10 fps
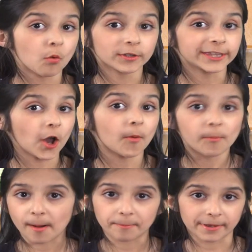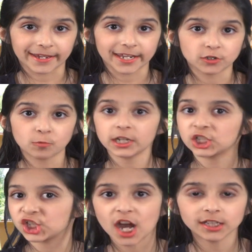without bumping into
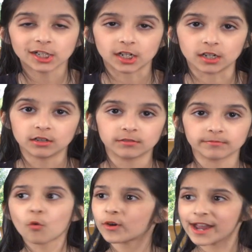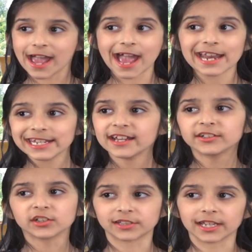each other or any
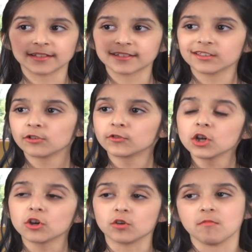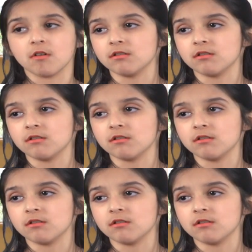other things in the room.